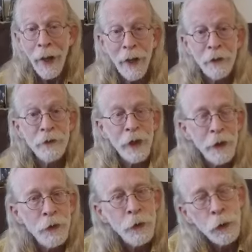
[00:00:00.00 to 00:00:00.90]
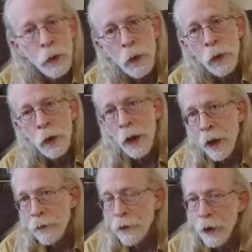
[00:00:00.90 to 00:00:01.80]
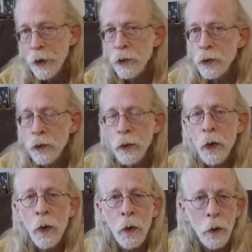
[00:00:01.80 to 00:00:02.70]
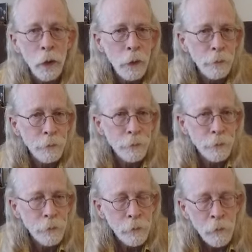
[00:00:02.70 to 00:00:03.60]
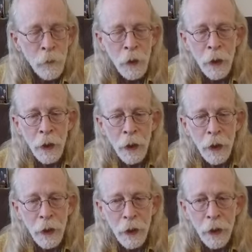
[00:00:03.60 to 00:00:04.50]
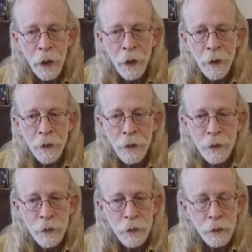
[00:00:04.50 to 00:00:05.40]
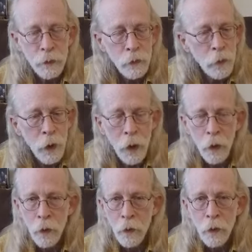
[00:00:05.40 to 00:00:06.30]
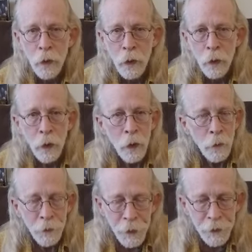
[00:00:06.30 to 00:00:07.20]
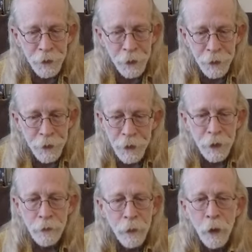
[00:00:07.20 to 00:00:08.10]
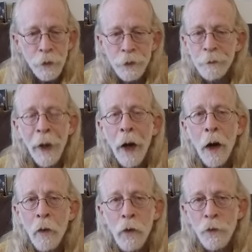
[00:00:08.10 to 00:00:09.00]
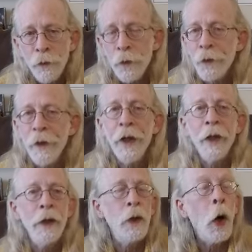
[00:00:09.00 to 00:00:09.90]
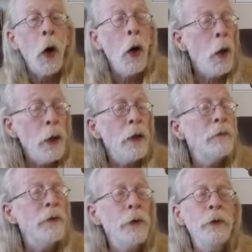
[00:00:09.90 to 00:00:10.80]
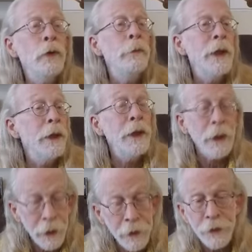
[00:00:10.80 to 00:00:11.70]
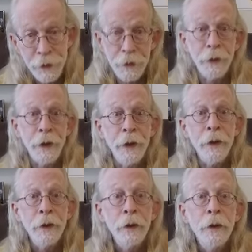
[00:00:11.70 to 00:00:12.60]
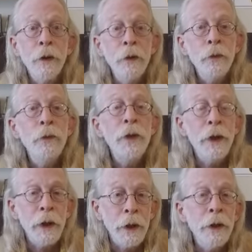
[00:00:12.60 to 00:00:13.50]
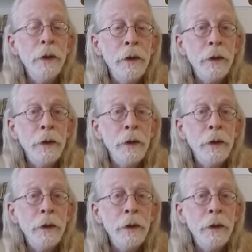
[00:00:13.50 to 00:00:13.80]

as a tool of control is, whoa, this is the most powerful thing in all of human history, really,